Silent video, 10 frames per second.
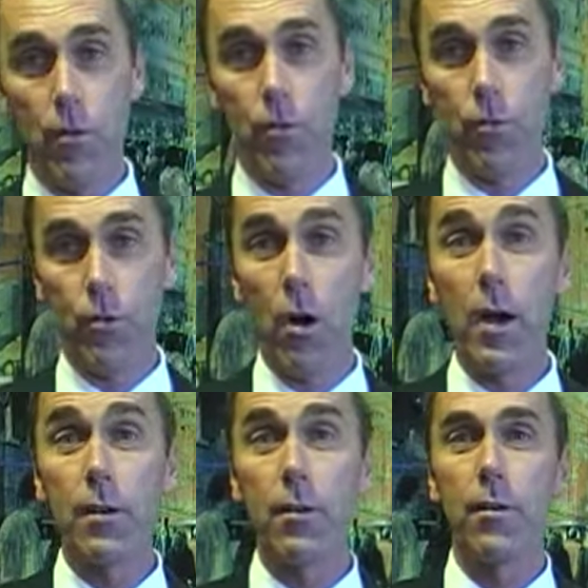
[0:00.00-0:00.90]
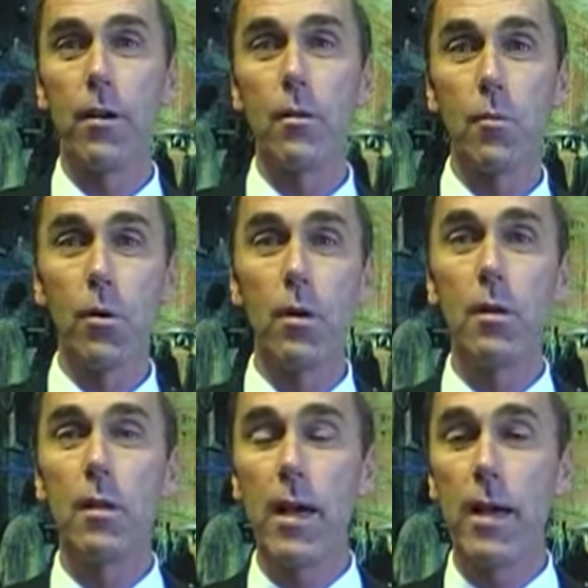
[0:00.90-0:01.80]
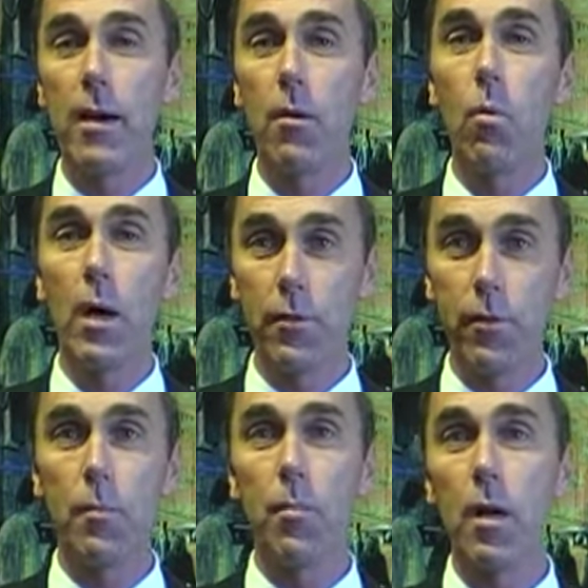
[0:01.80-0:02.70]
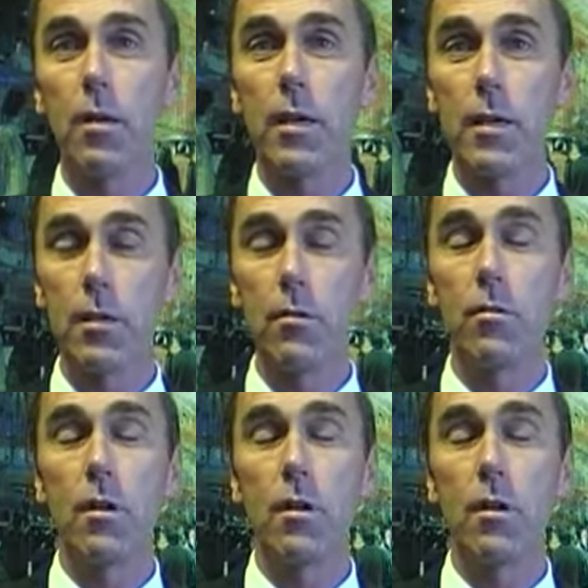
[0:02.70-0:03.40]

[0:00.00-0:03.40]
trying to tell the world how wonderful a bloke he is.